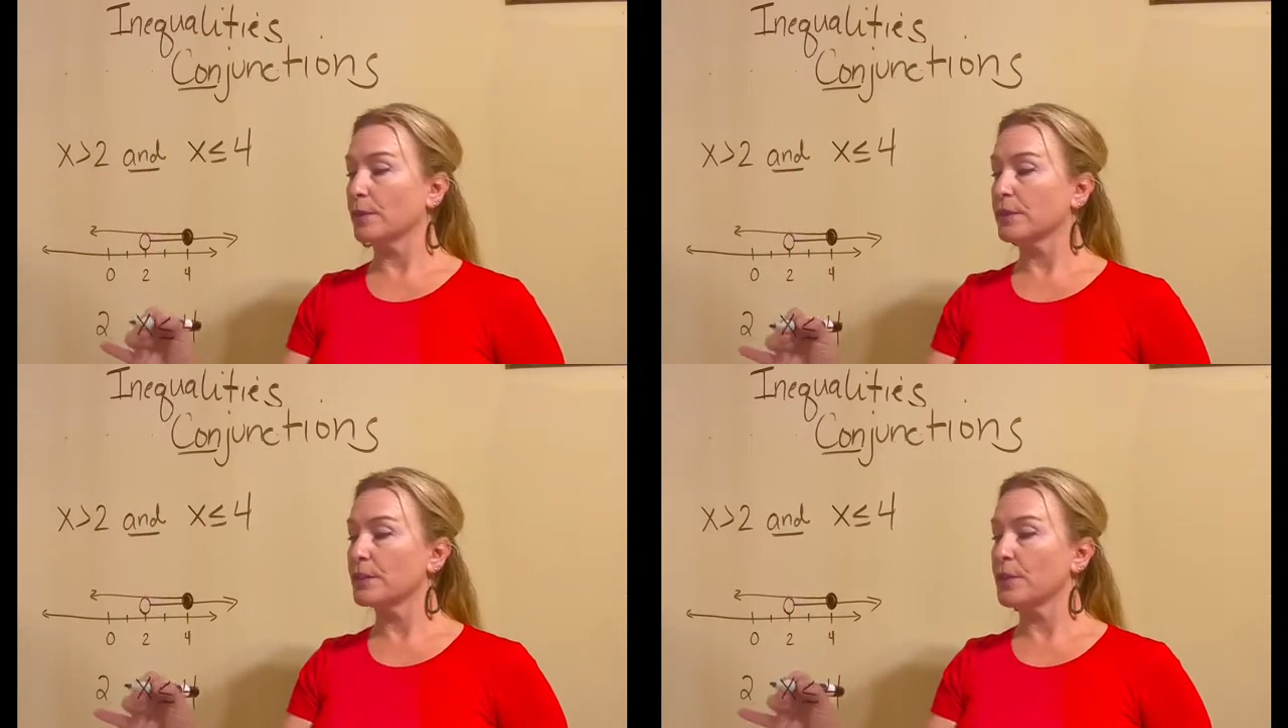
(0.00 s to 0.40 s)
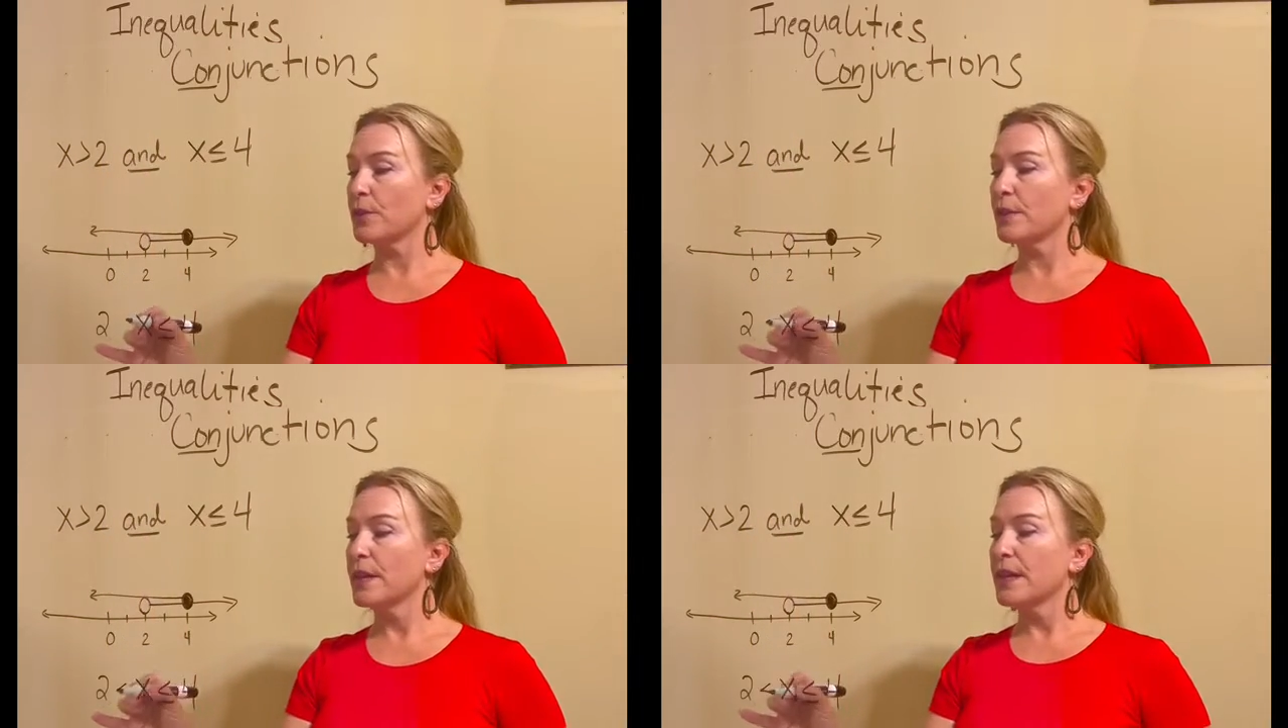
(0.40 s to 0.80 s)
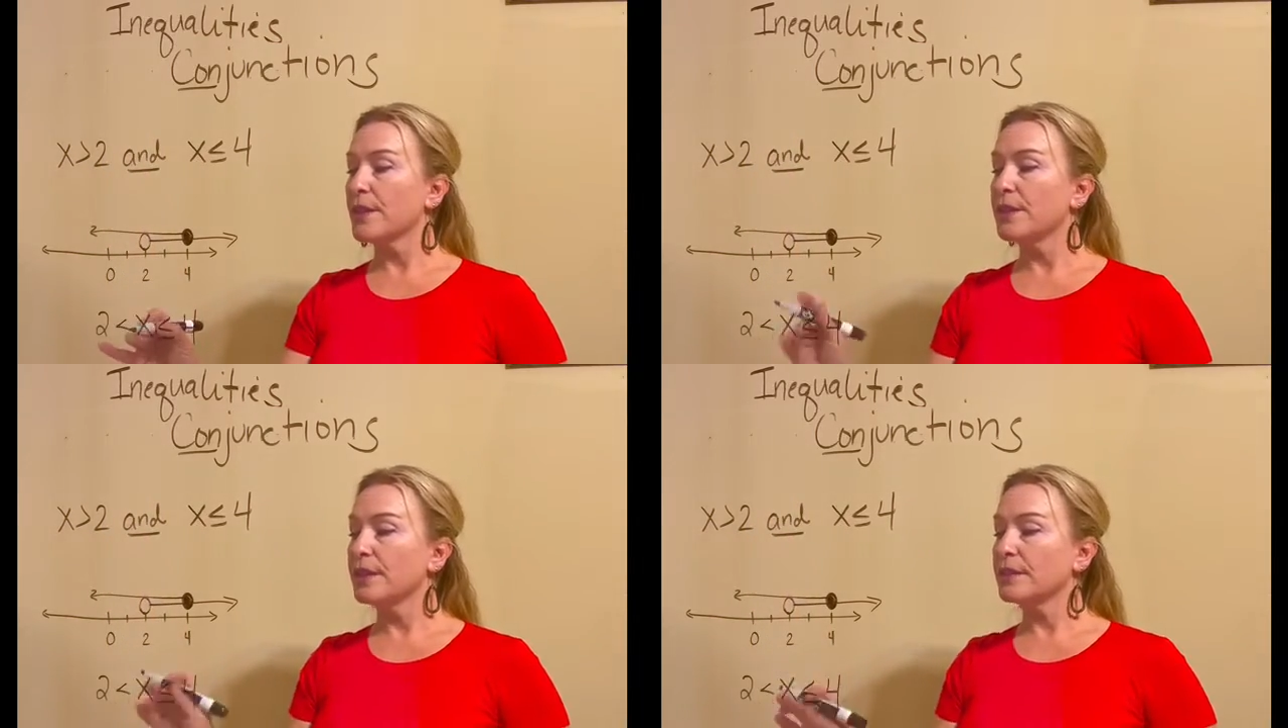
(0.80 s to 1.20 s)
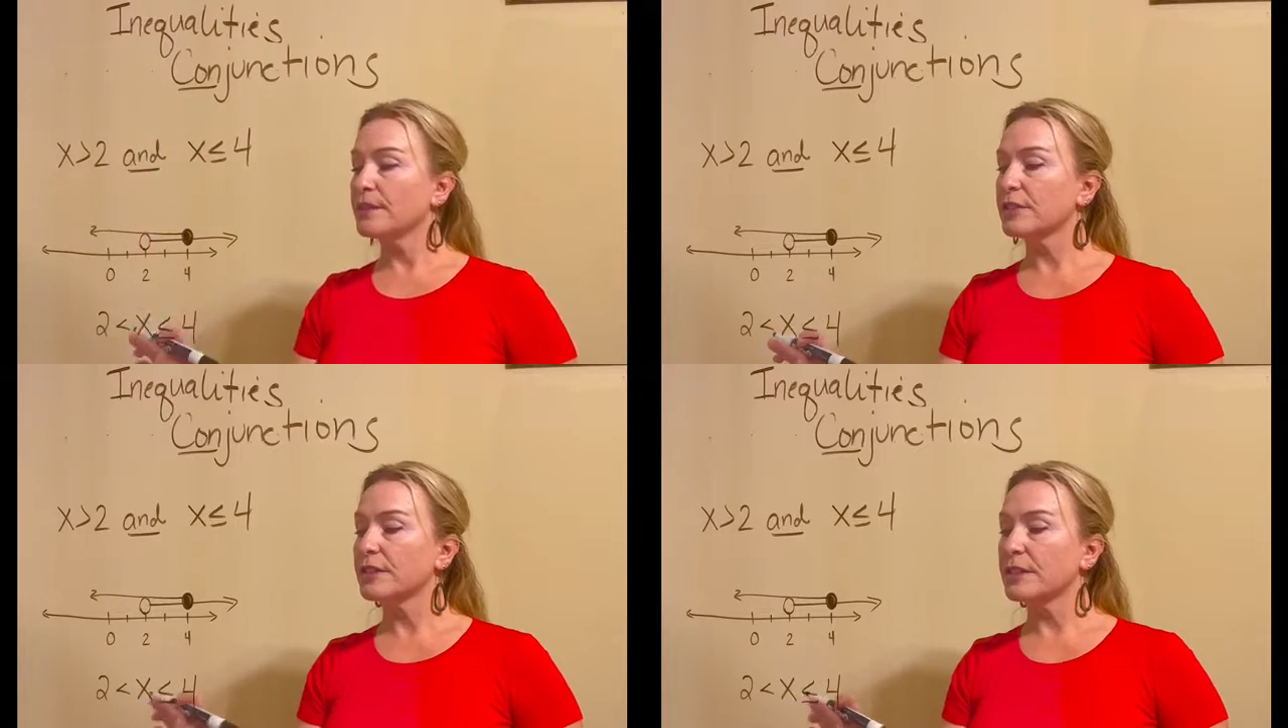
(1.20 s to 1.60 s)
So these
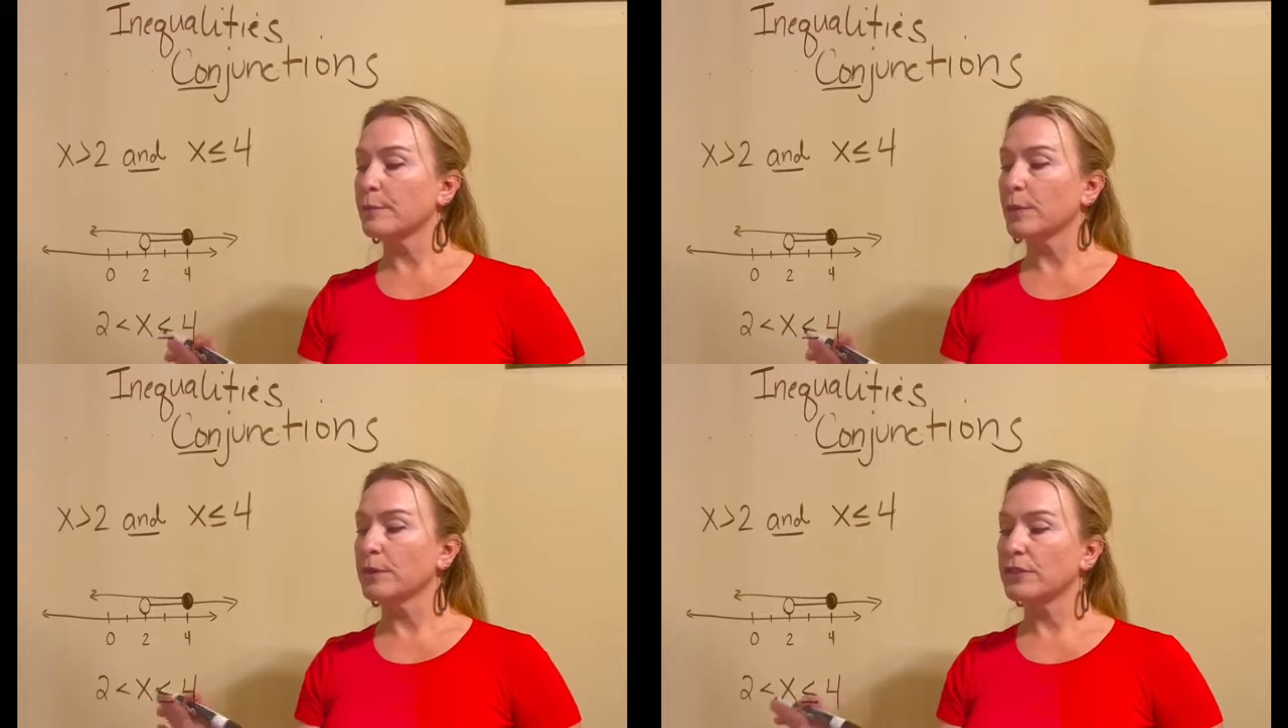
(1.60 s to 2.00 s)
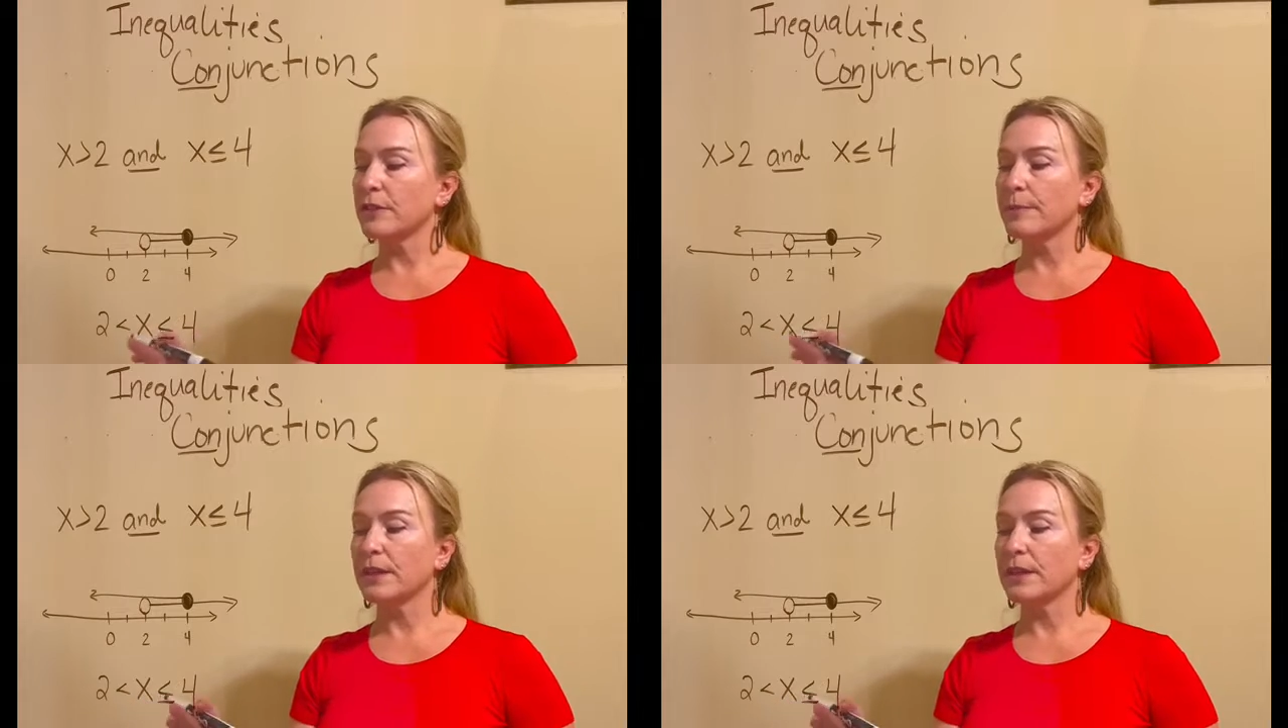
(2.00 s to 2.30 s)
symbols should be